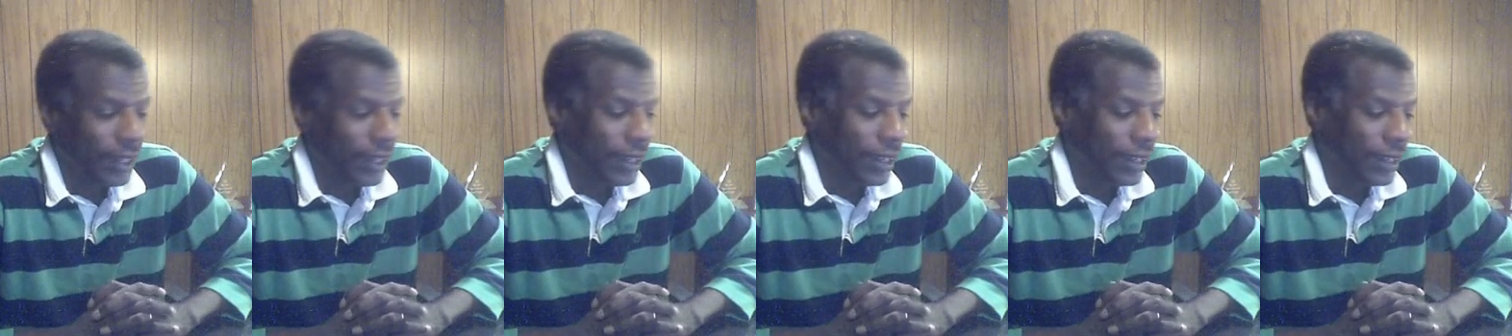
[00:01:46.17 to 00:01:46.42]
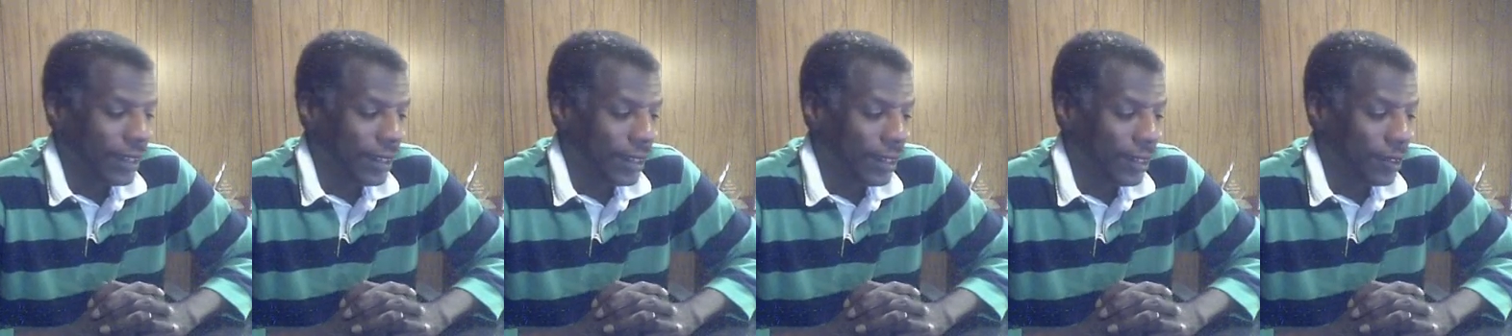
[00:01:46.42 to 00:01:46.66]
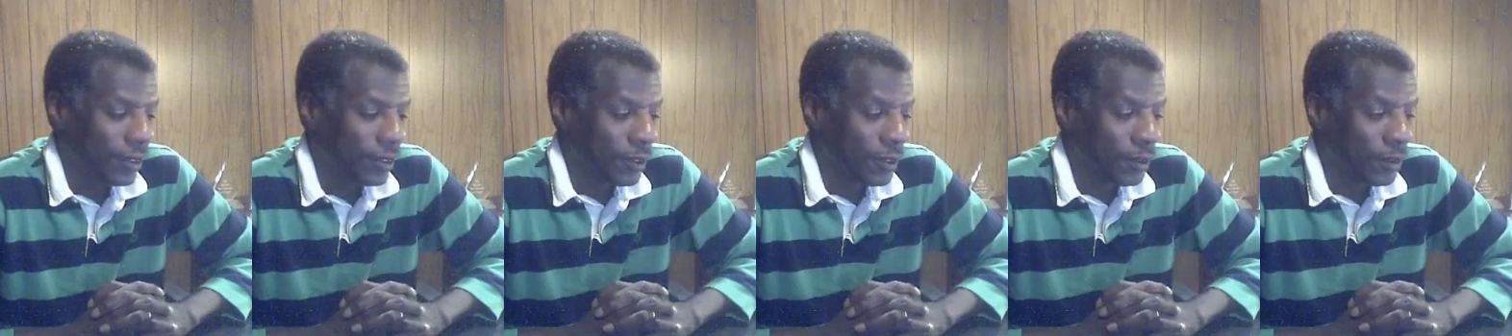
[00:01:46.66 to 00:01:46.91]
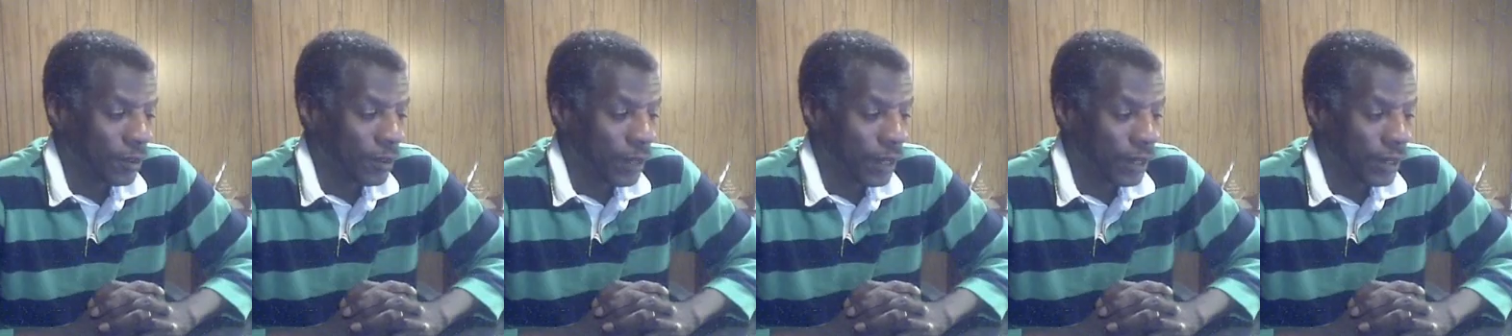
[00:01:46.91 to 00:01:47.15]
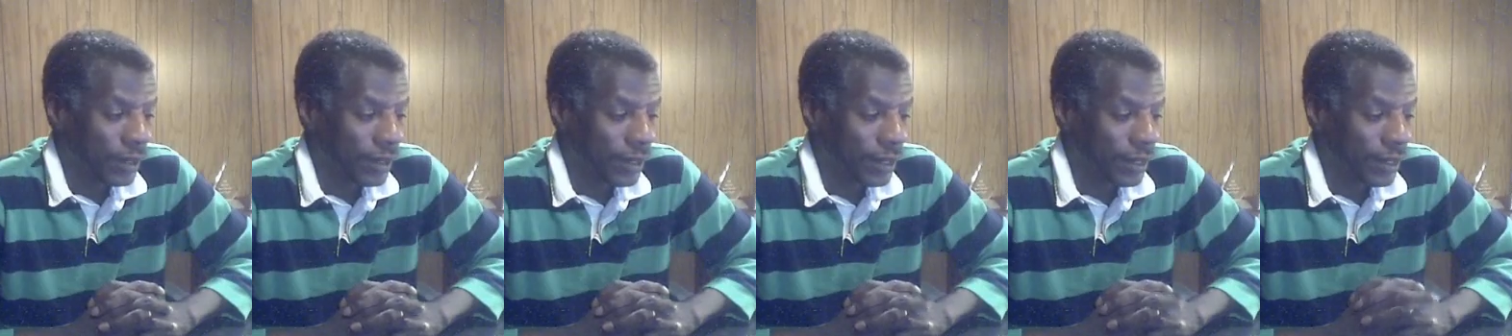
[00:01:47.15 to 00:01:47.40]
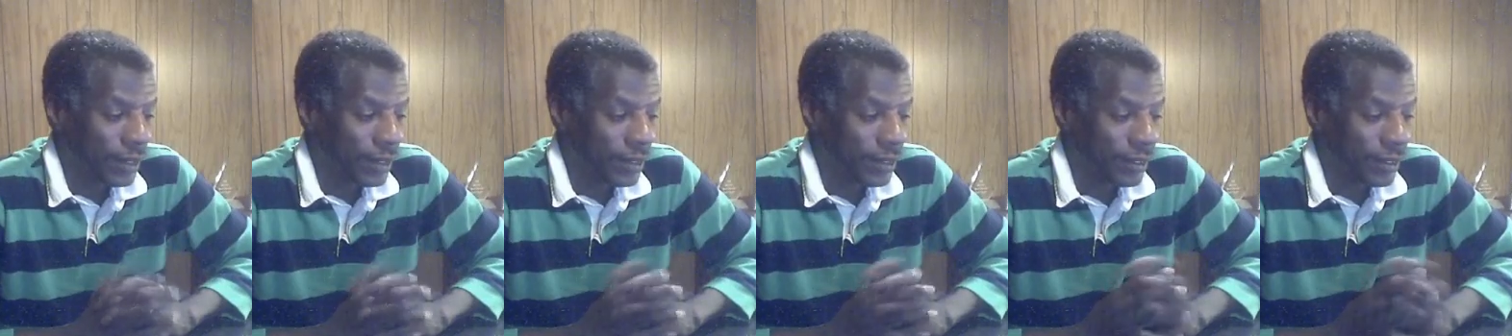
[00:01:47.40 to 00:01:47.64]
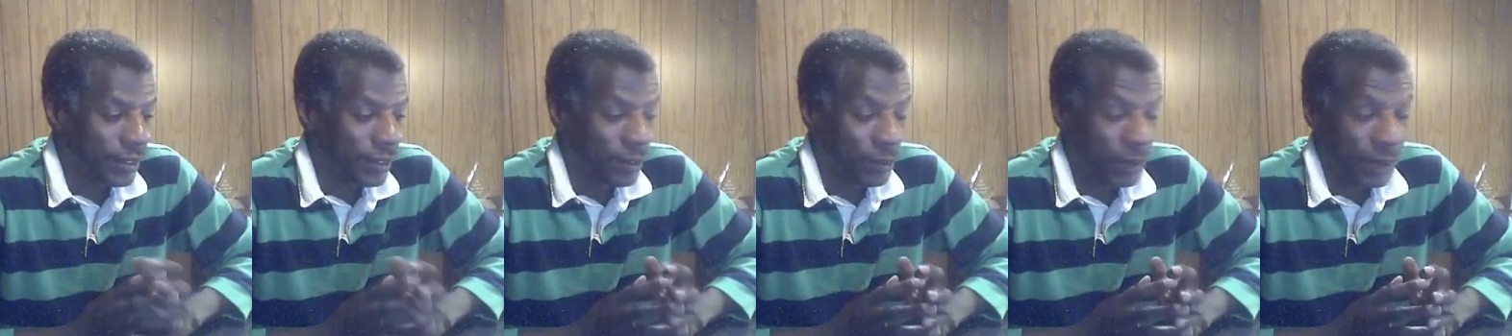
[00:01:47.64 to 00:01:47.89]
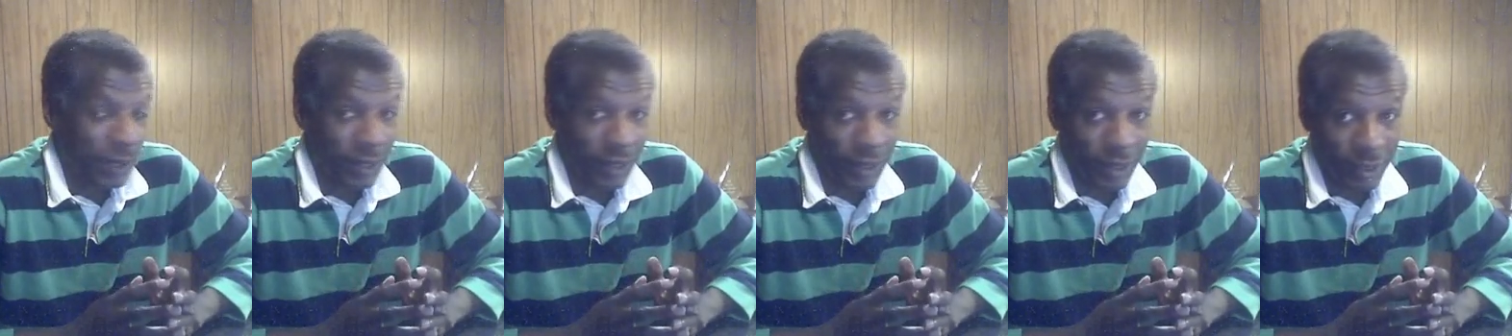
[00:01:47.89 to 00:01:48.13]
and they know about their
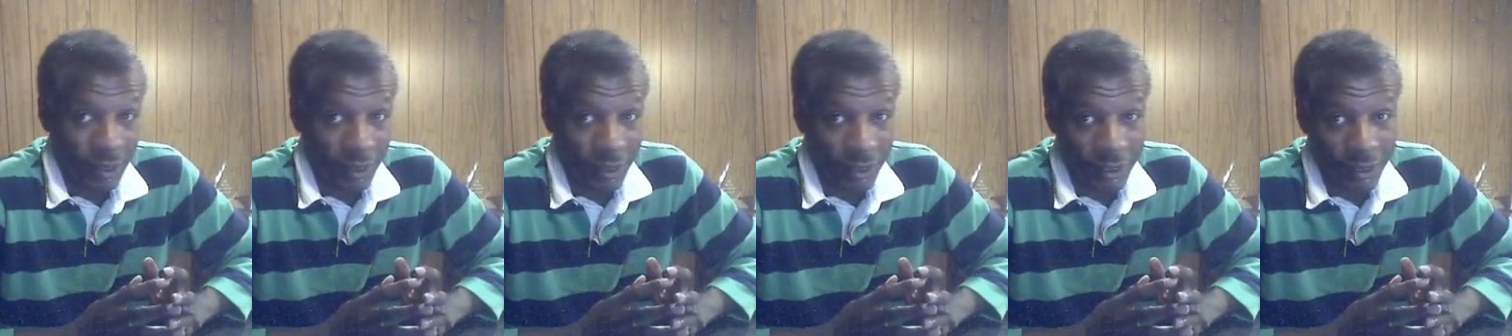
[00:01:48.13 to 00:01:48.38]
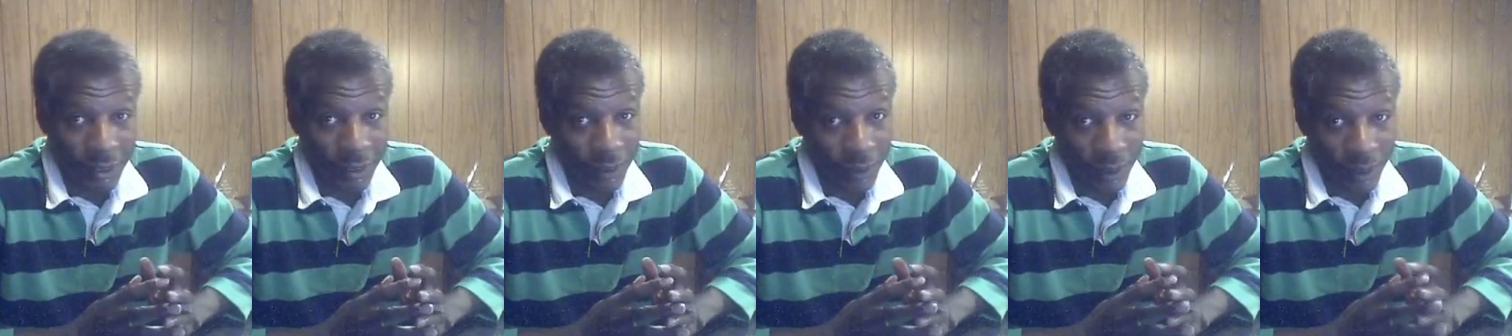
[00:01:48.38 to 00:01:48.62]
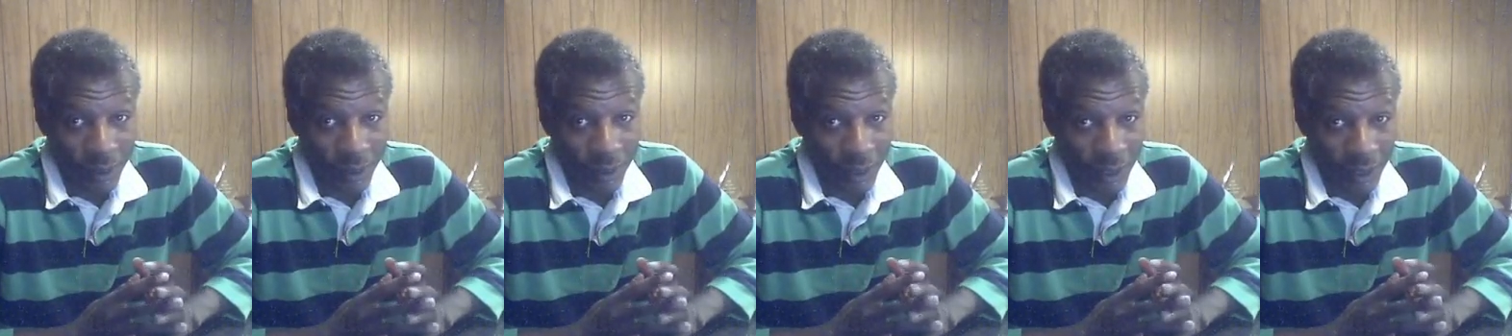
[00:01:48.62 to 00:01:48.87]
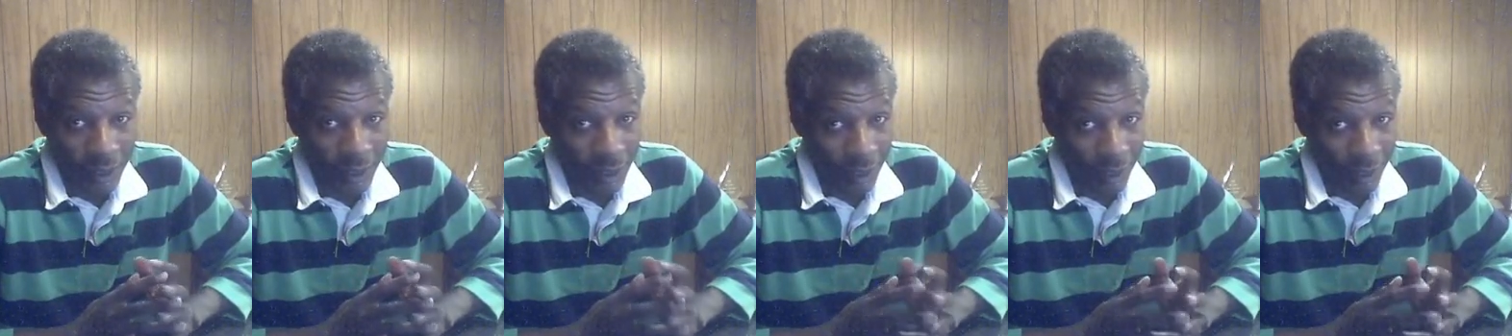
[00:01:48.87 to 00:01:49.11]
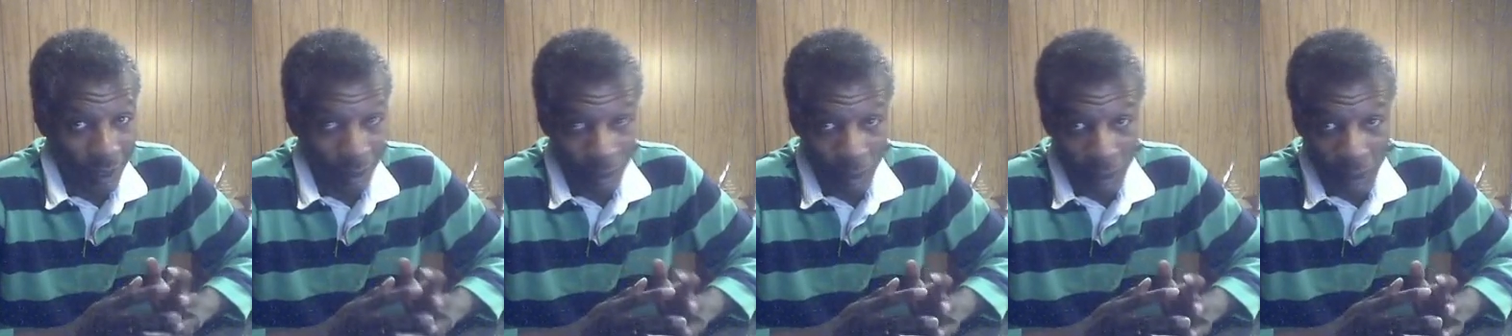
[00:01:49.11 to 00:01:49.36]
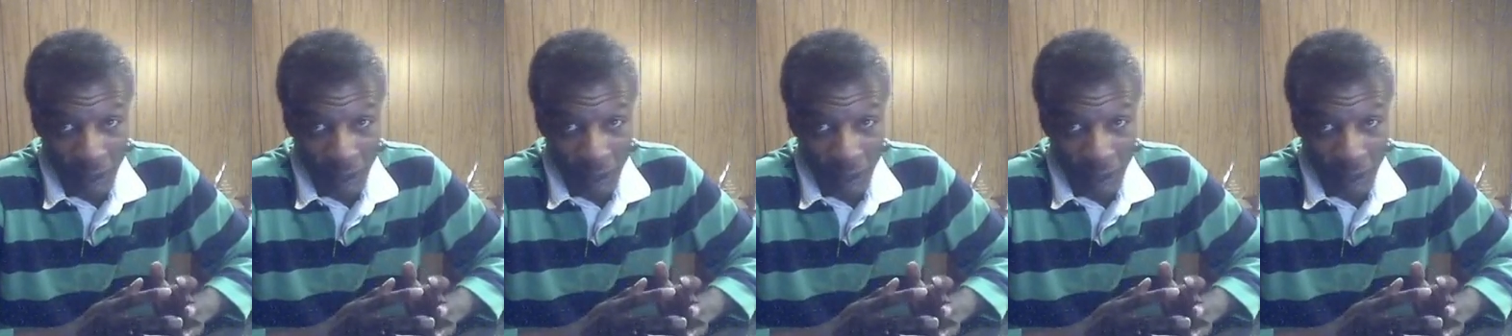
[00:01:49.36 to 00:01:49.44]
suspensions and whether or not they're going to